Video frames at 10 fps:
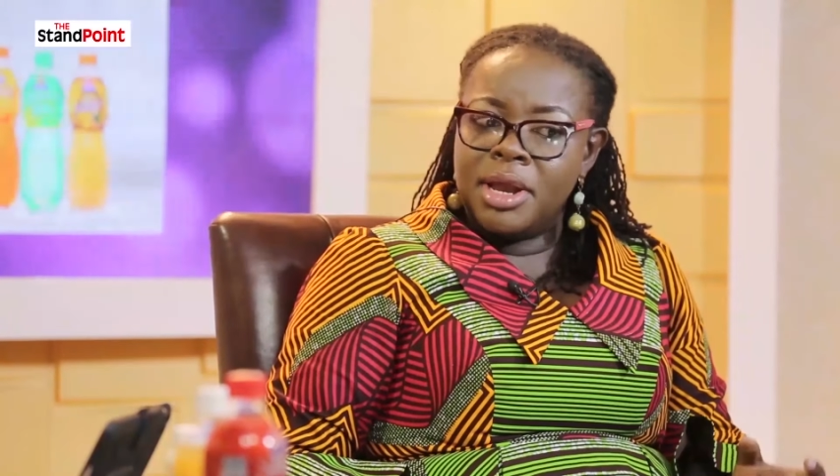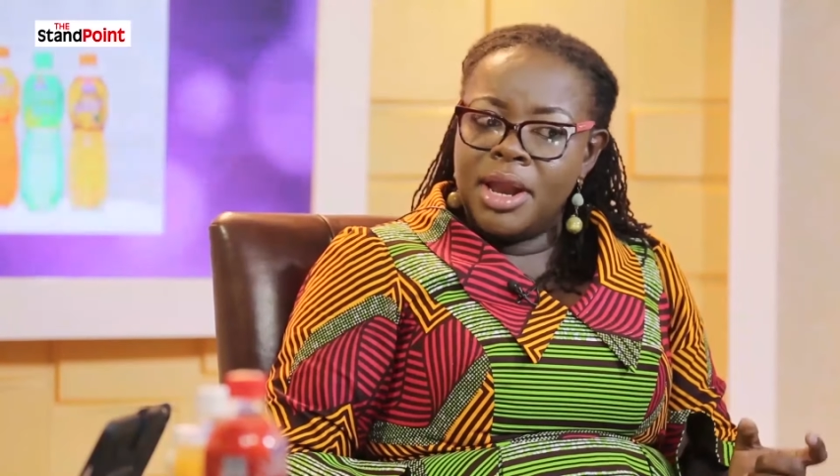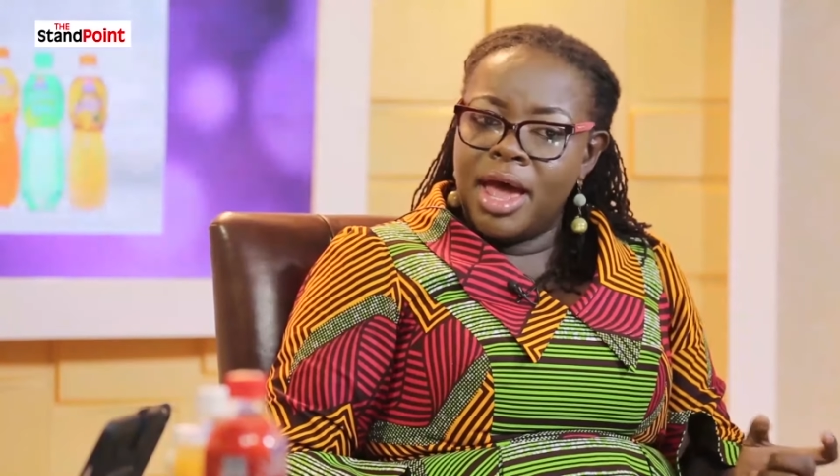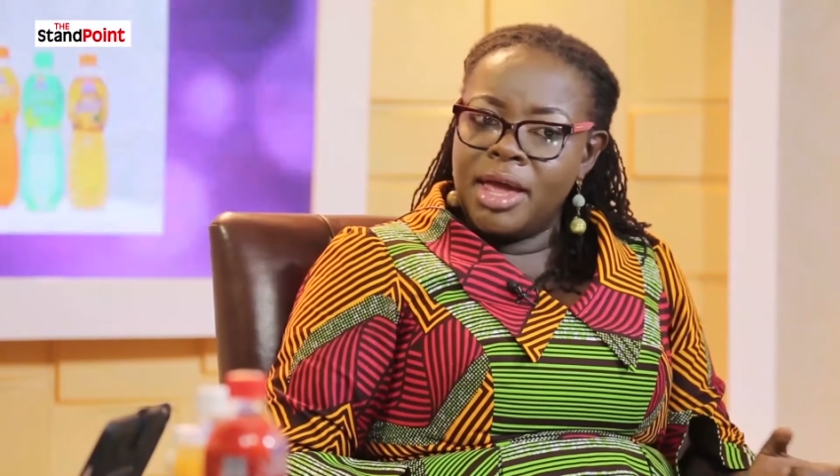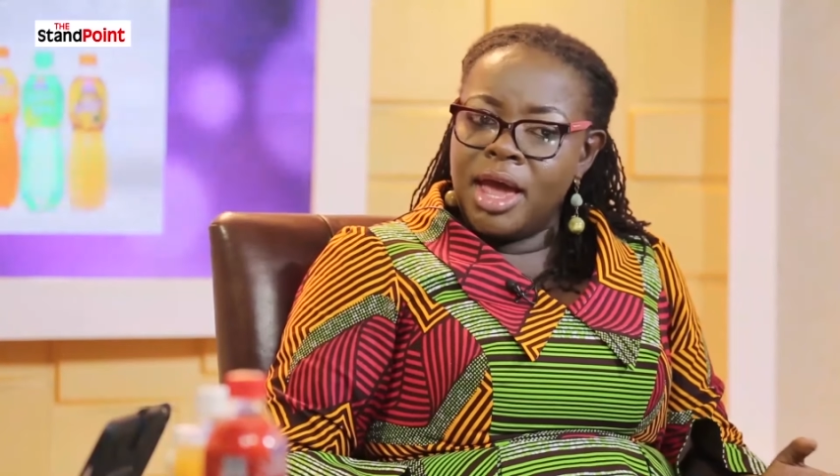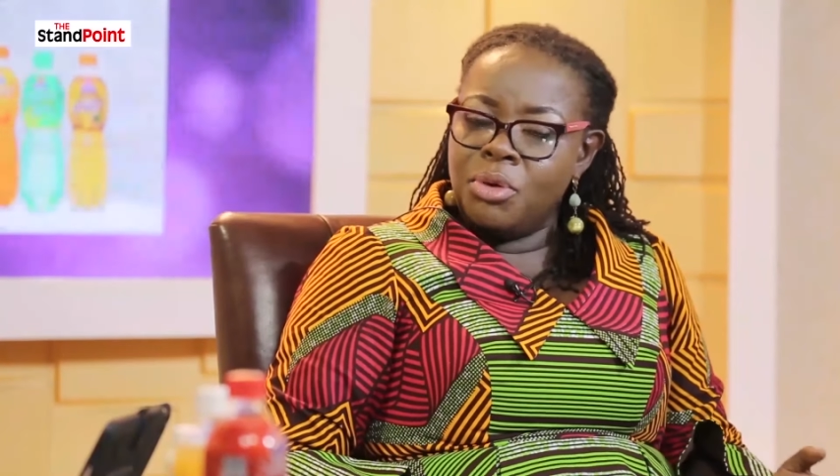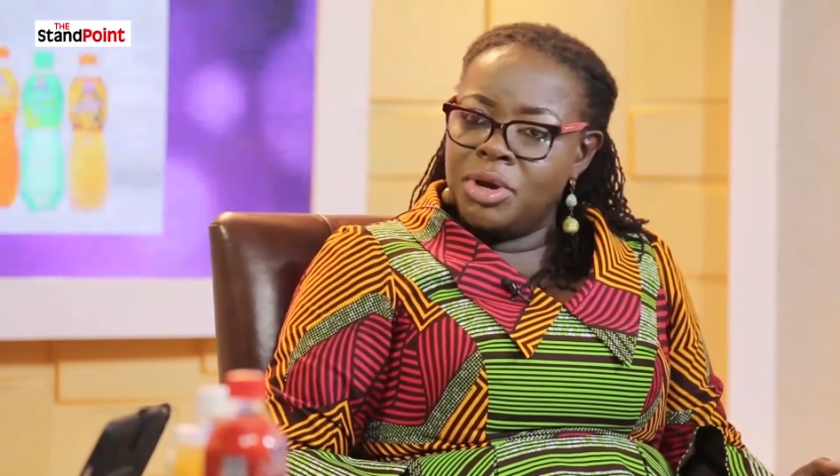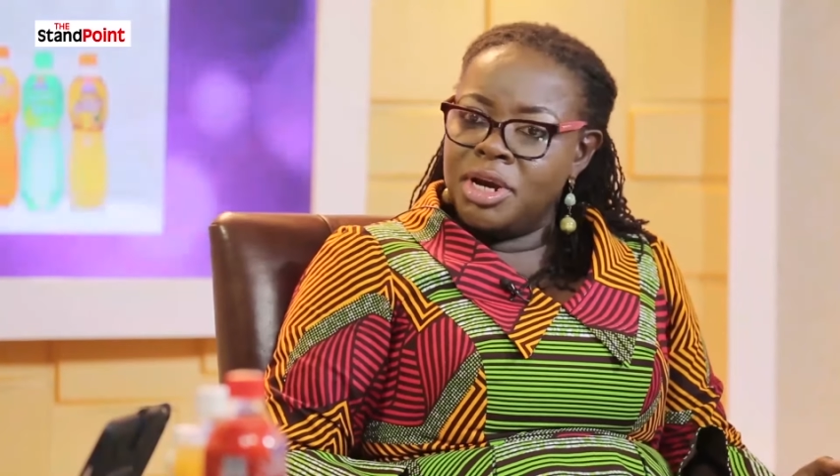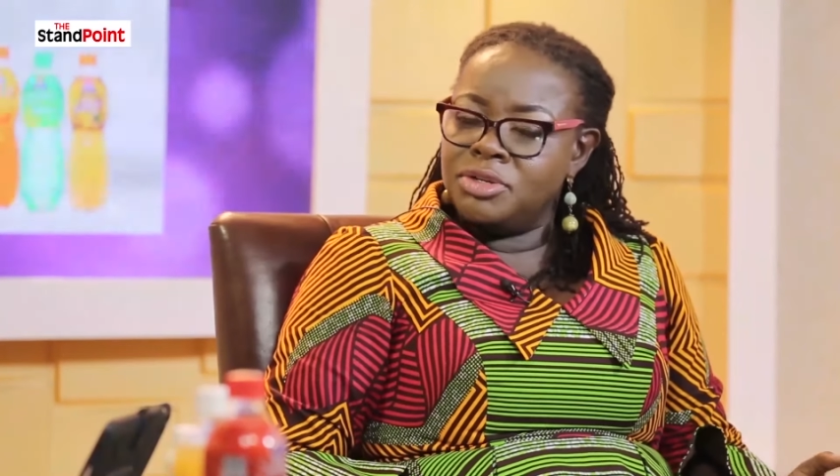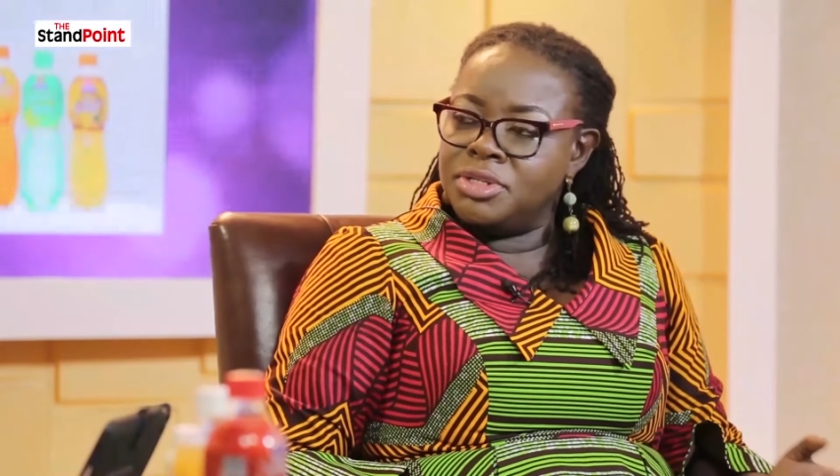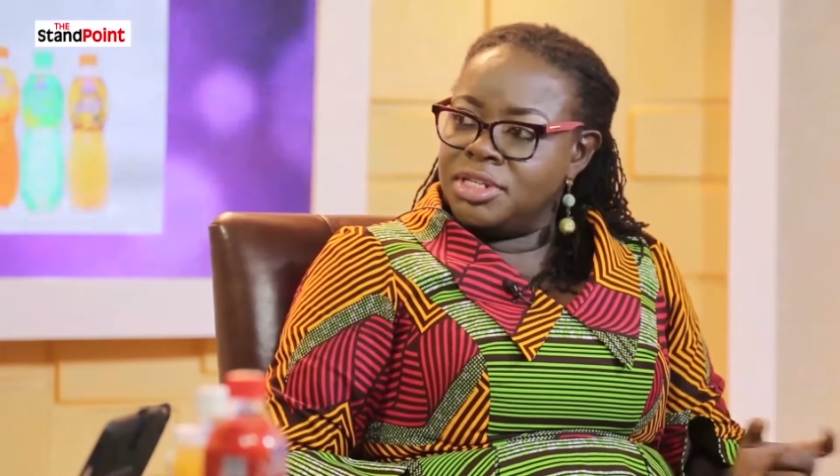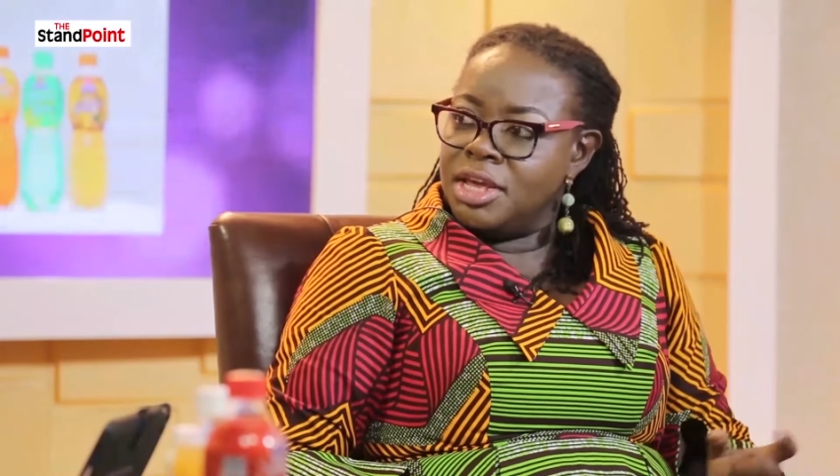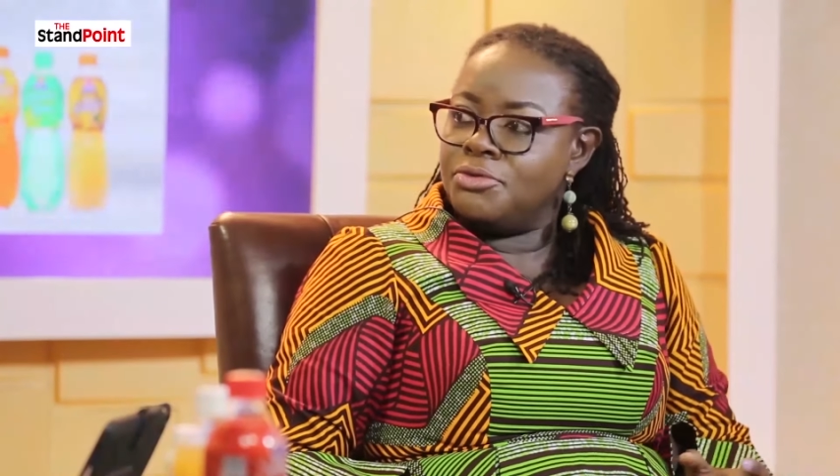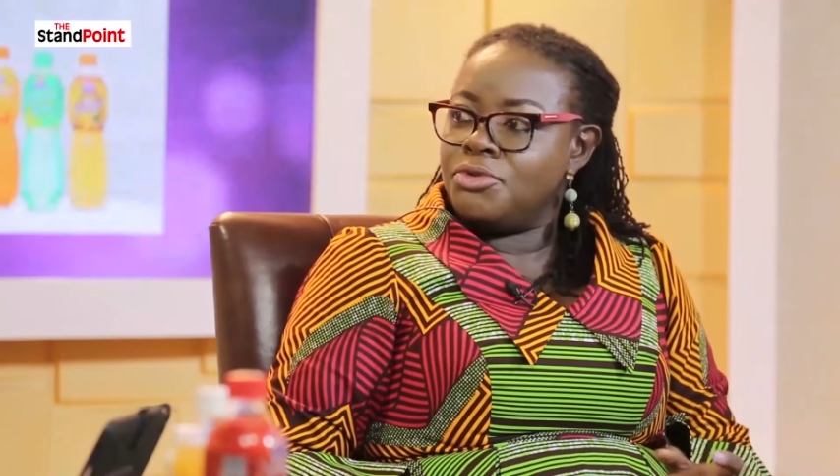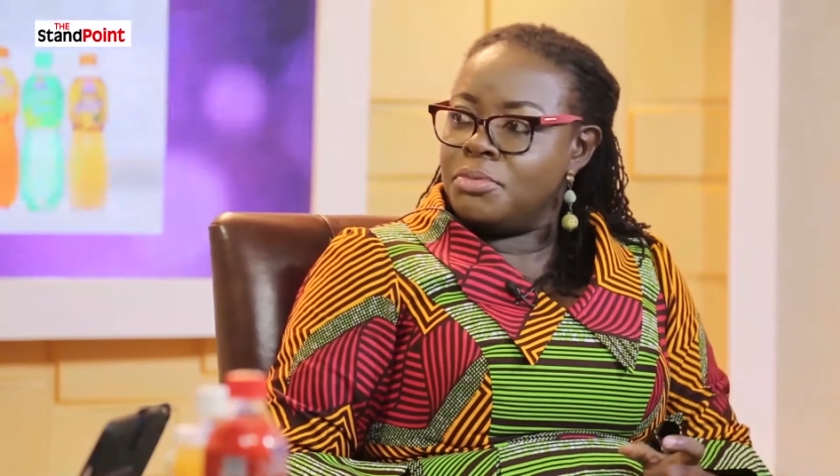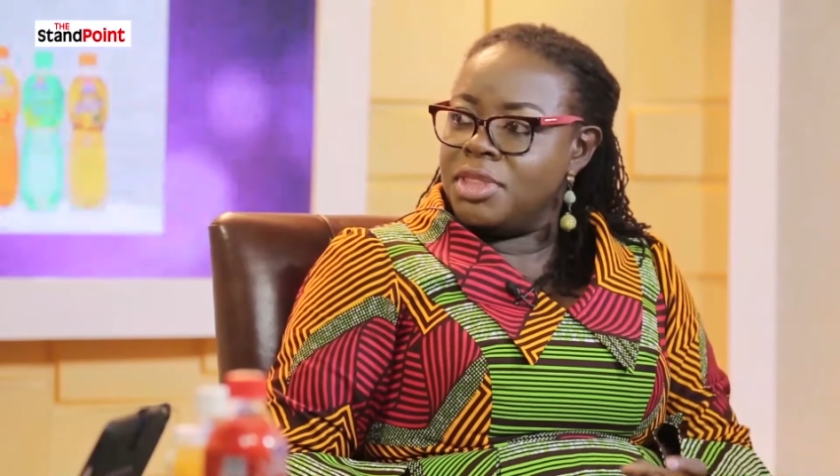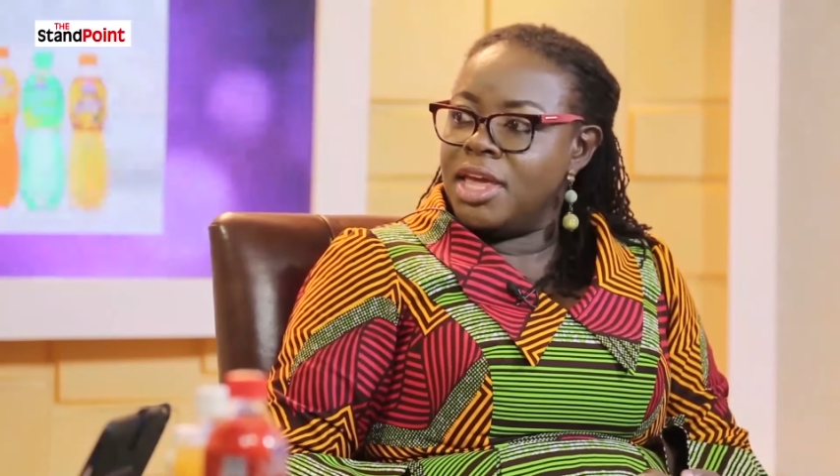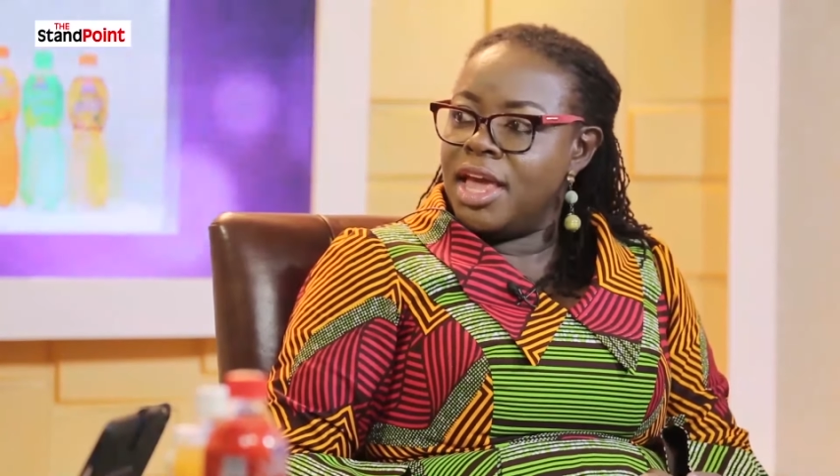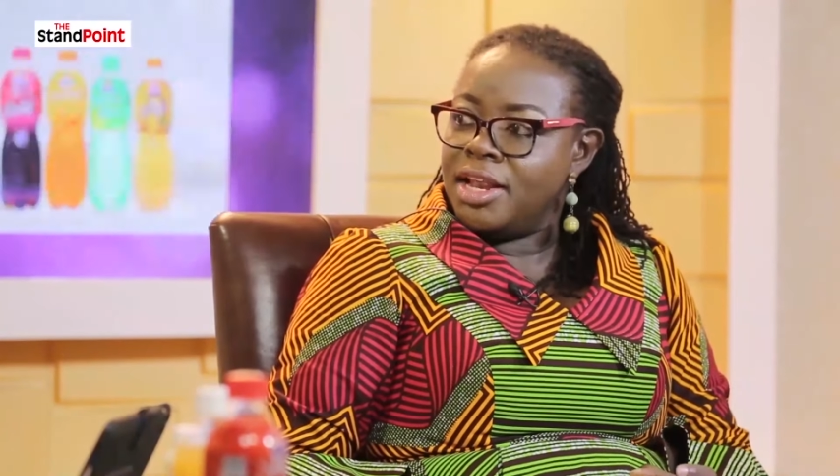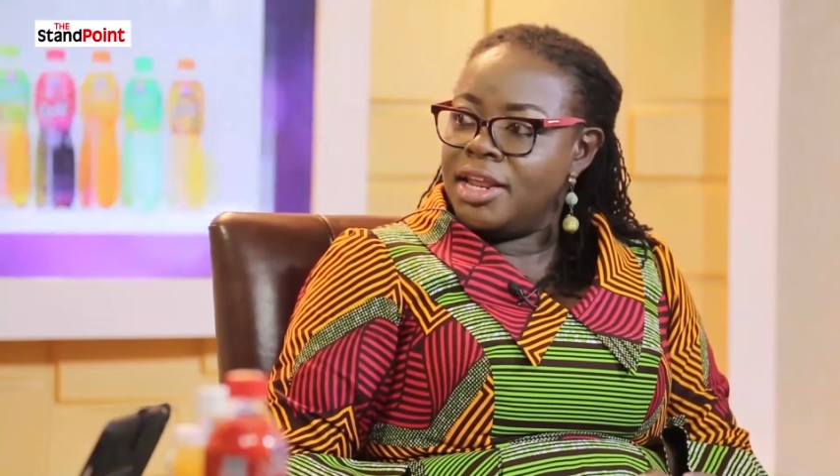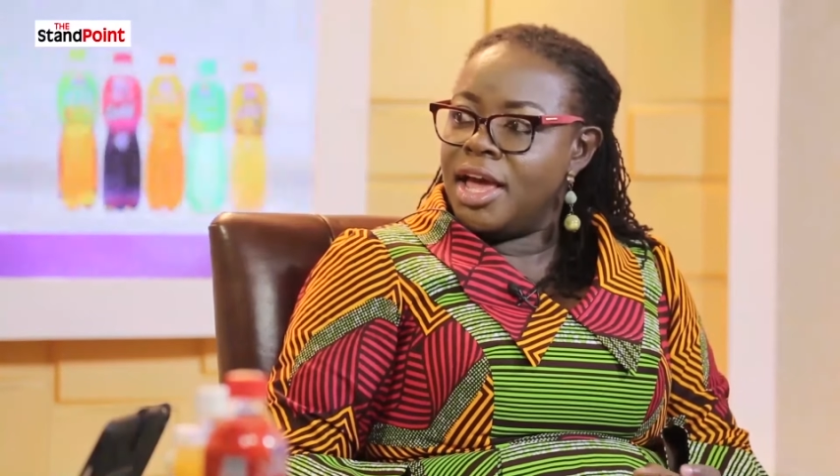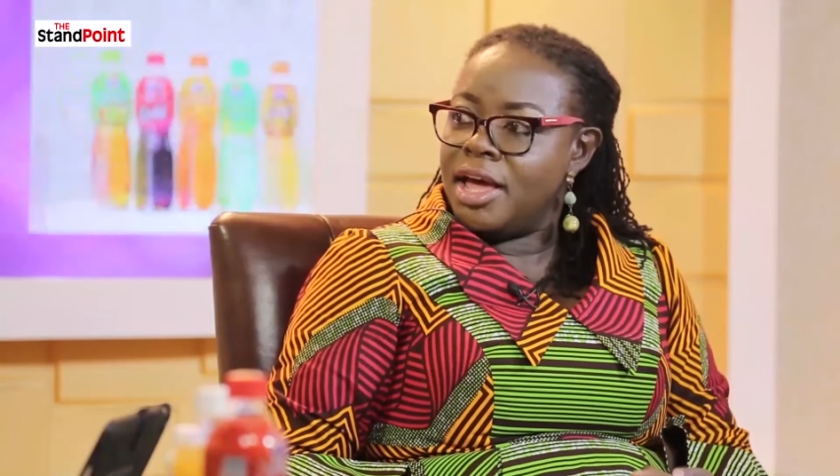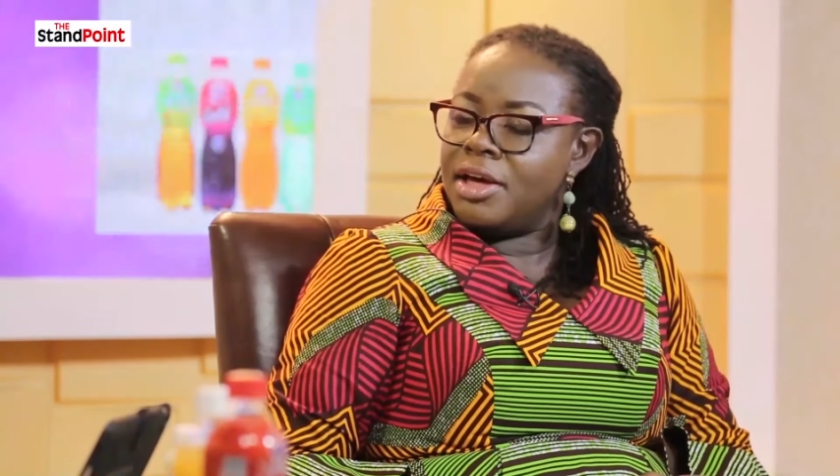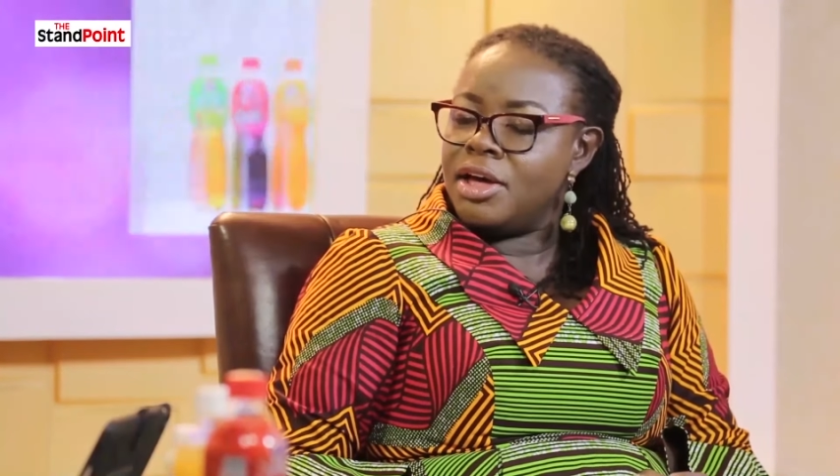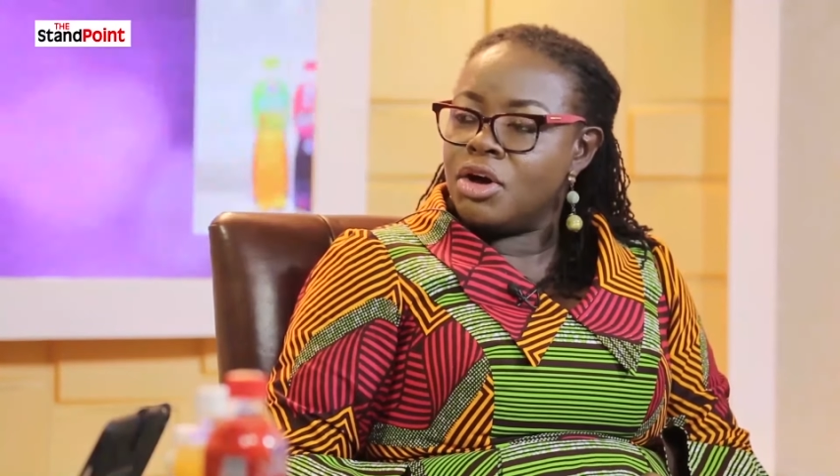But I wanted to say from the earlier